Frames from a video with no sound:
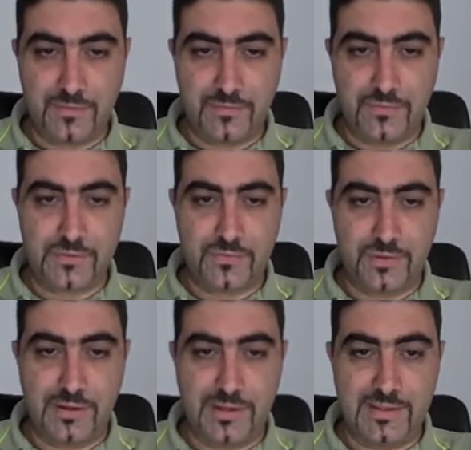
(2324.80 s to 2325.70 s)
First of
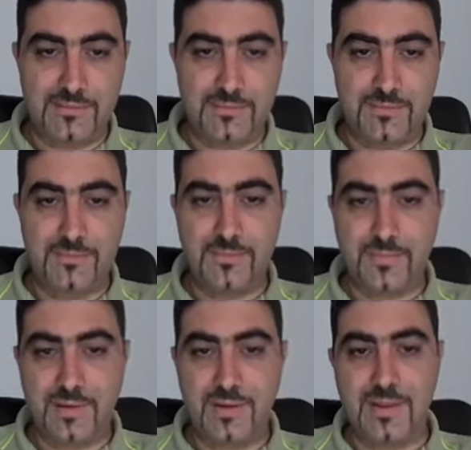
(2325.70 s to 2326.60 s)
all, it
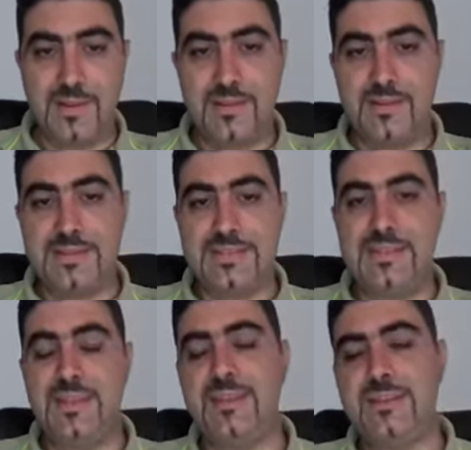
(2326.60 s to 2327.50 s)

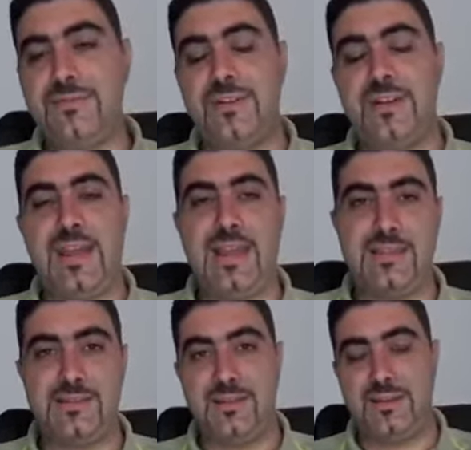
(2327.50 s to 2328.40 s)
sees if it
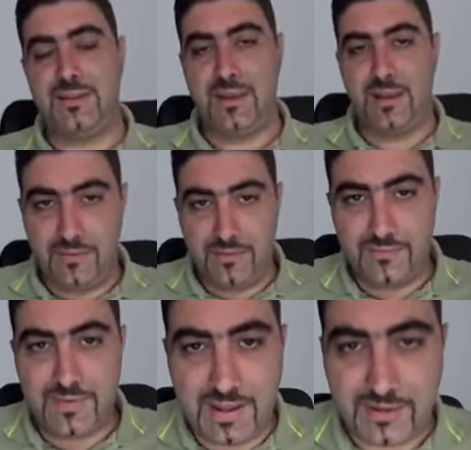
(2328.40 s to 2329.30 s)
has a uh,
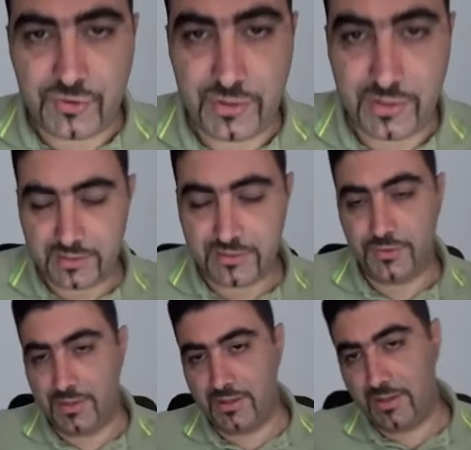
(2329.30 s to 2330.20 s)
flange next
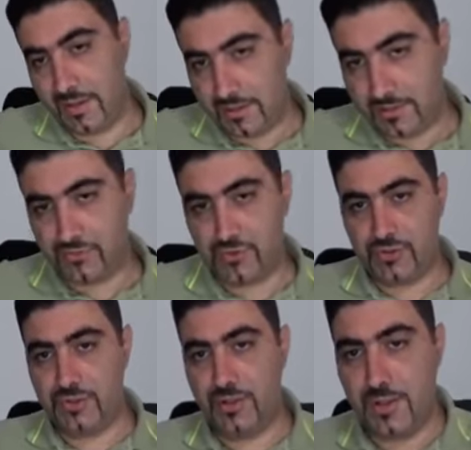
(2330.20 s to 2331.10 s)
to it and it
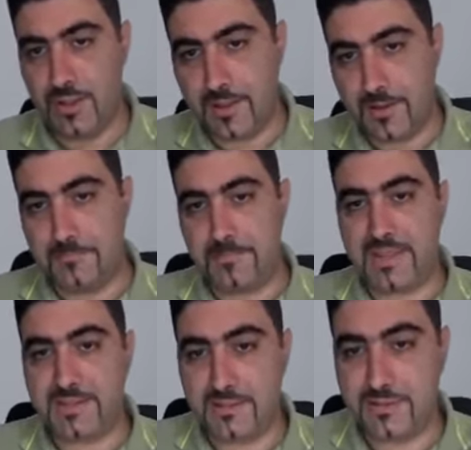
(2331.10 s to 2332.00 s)
just
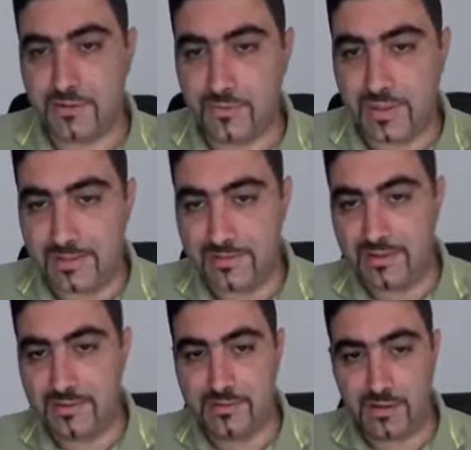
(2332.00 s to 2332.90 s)
makes it so that
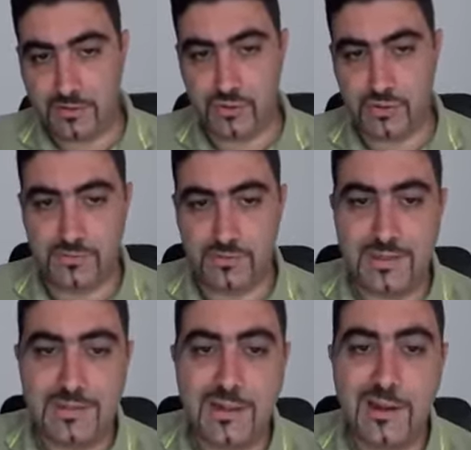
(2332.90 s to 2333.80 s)
they touch.
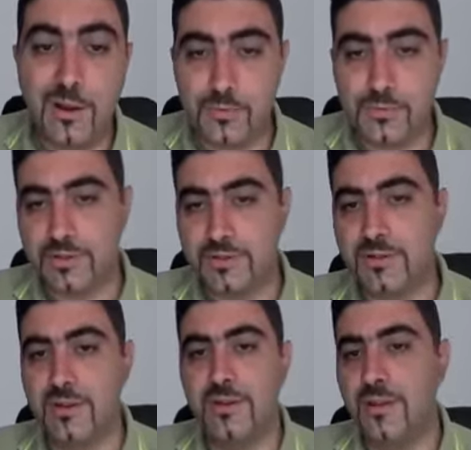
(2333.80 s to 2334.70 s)
It
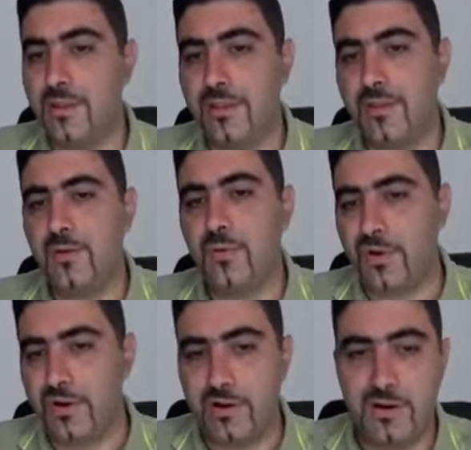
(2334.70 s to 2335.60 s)
closes the
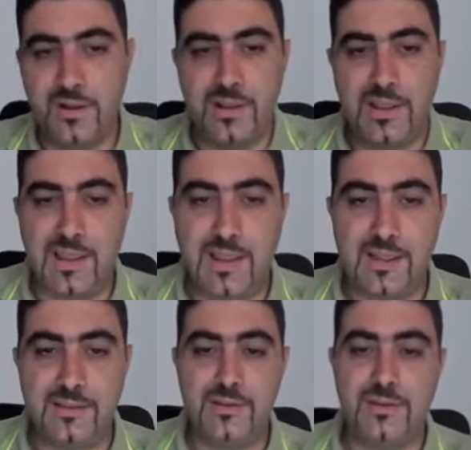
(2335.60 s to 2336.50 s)
corner
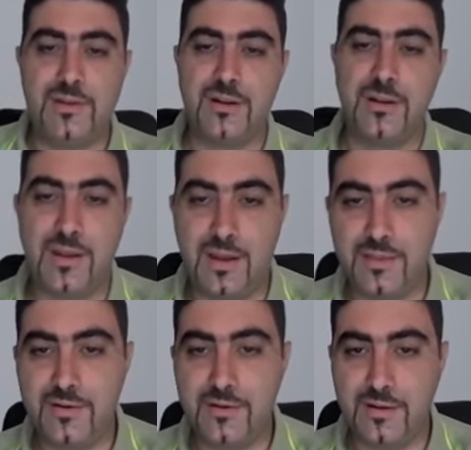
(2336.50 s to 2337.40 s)
and you can
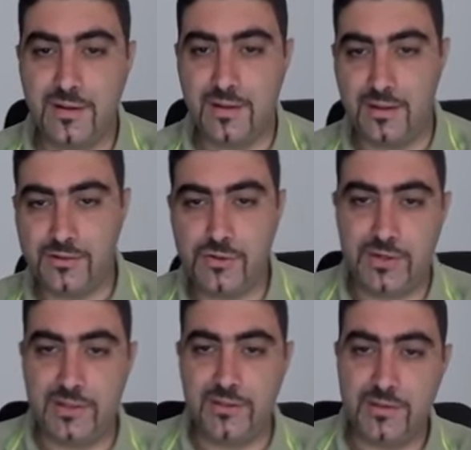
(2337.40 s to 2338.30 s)
either uh,
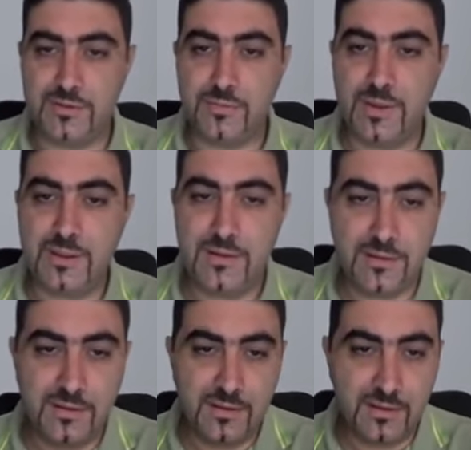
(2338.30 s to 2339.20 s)
join it this way,
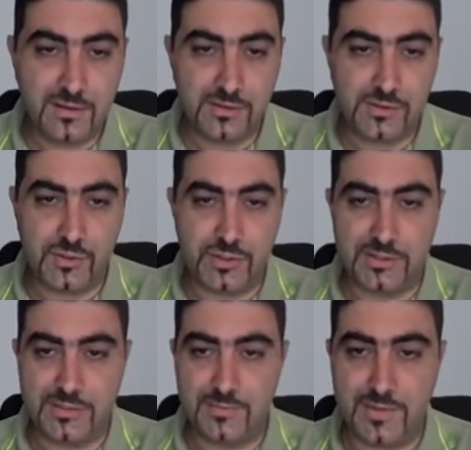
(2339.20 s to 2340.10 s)
join
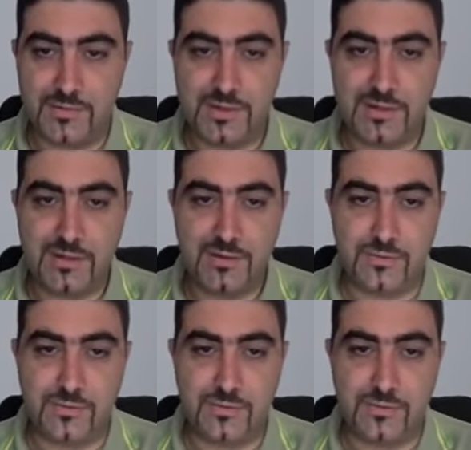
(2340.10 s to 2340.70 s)
it symmetrically